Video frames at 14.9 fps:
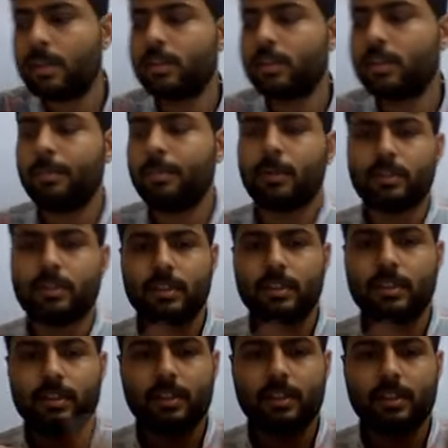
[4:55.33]
Suppose
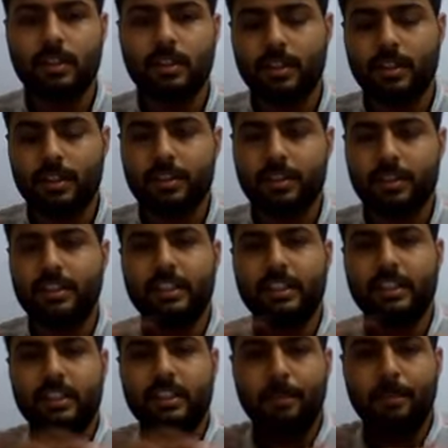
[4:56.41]
this
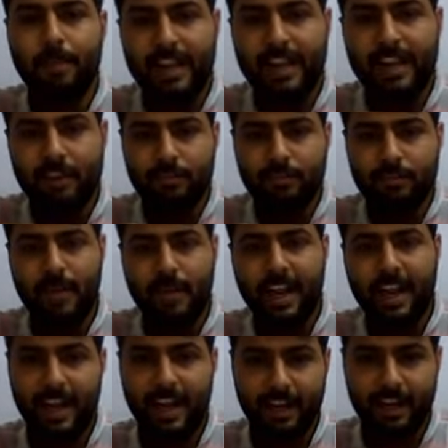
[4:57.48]
is the plane of my
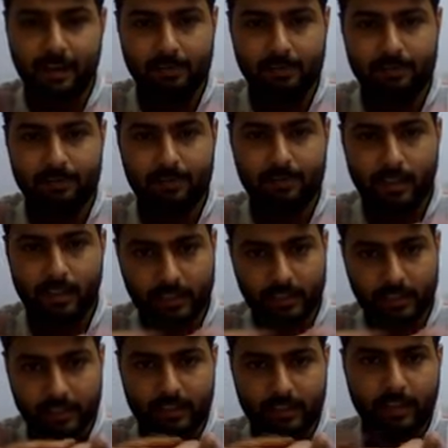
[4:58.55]
hand.
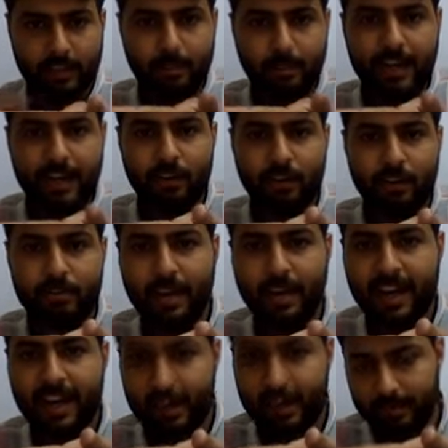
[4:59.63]
This is the plane of
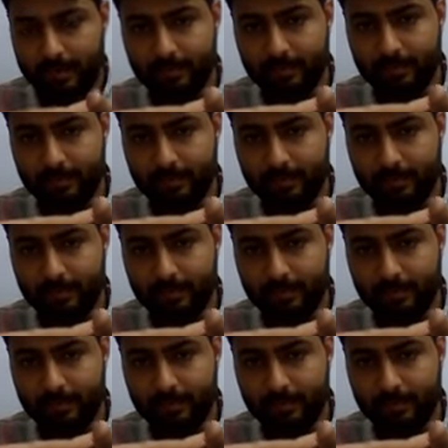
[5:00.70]
my hand.